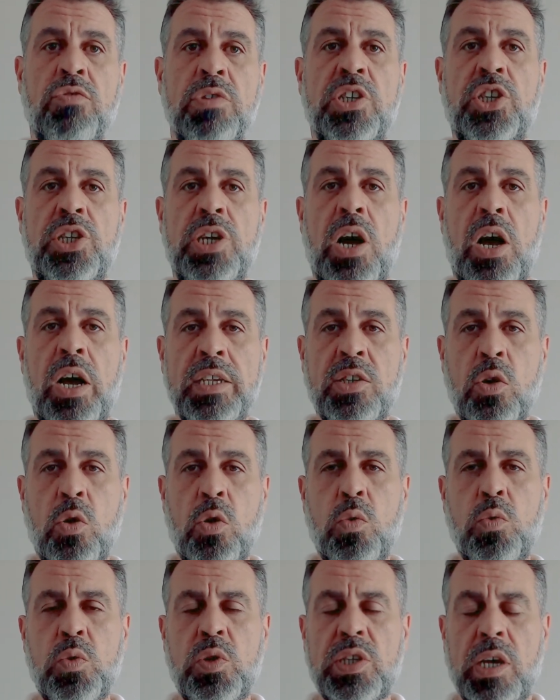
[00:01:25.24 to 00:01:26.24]
chart is
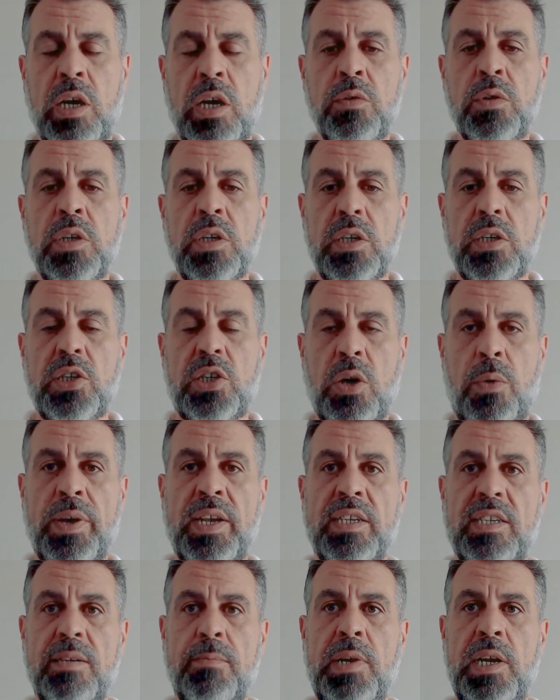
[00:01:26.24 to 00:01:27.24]
also
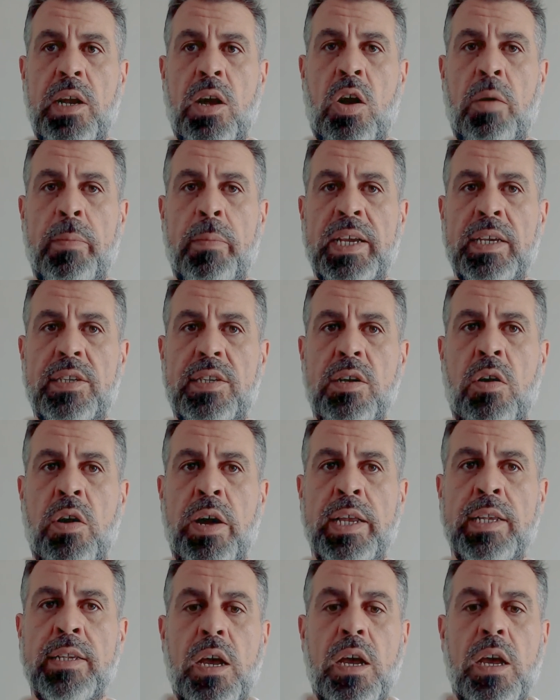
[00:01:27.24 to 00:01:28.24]
showing some alarming
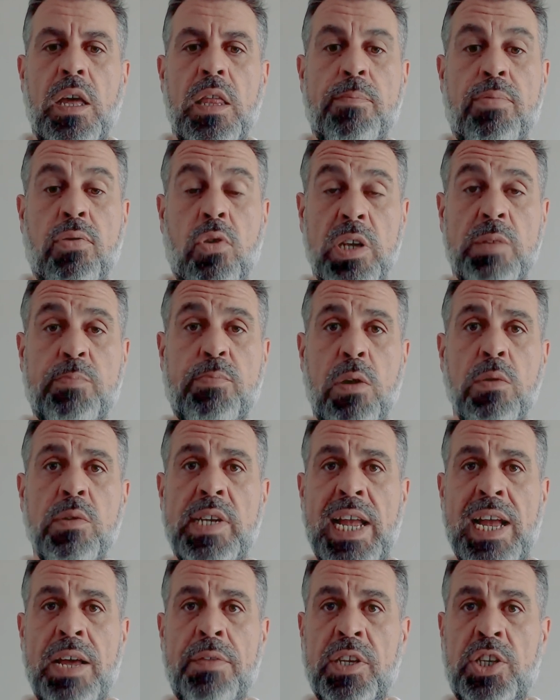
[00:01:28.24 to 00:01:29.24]
signs. The price broke
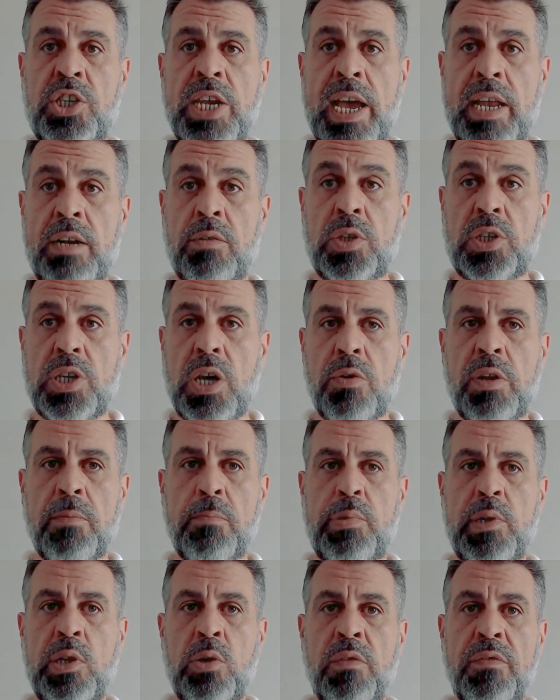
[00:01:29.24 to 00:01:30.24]
down the channel shown in
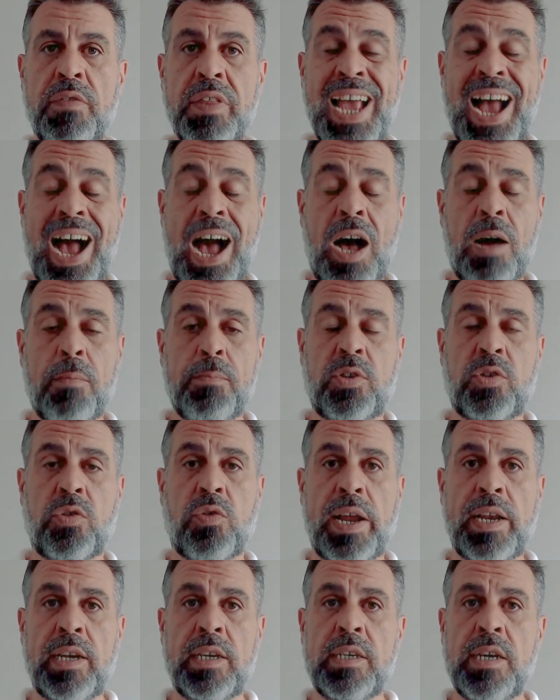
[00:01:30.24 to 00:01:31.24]
blue of the
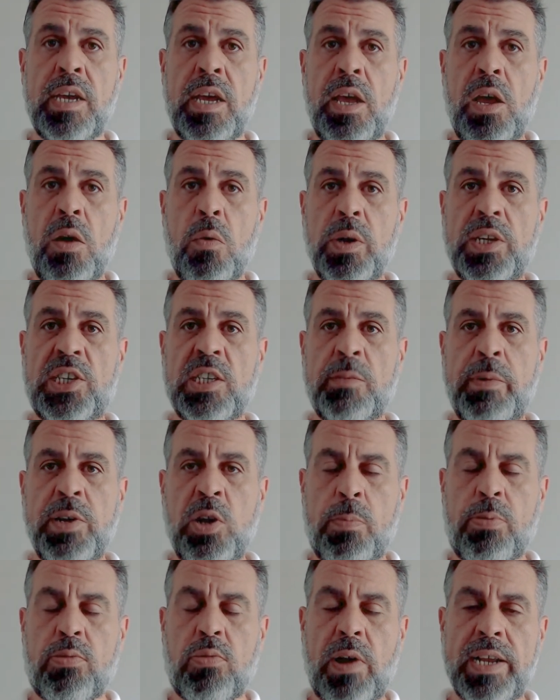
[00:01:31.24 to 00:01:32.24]
uptrend, which has been
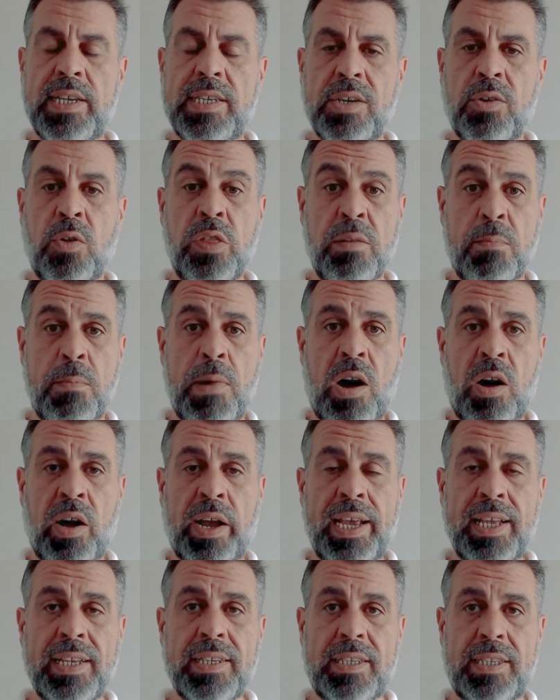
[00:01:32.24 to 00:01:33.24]
operating on the
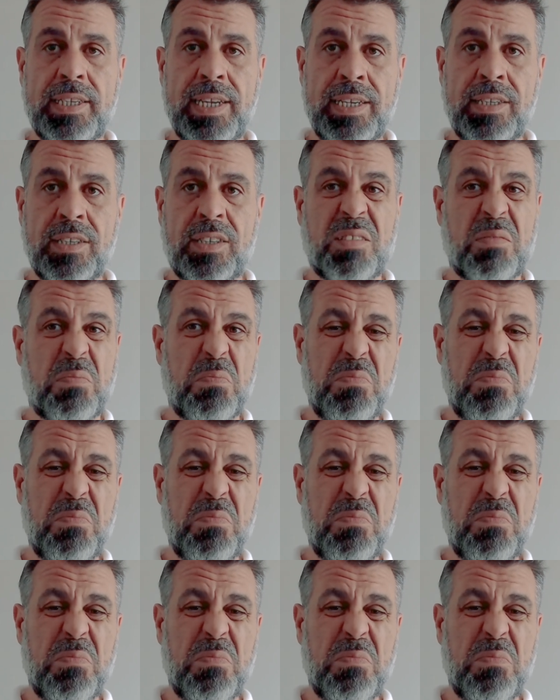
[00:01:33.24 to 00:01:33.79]
market since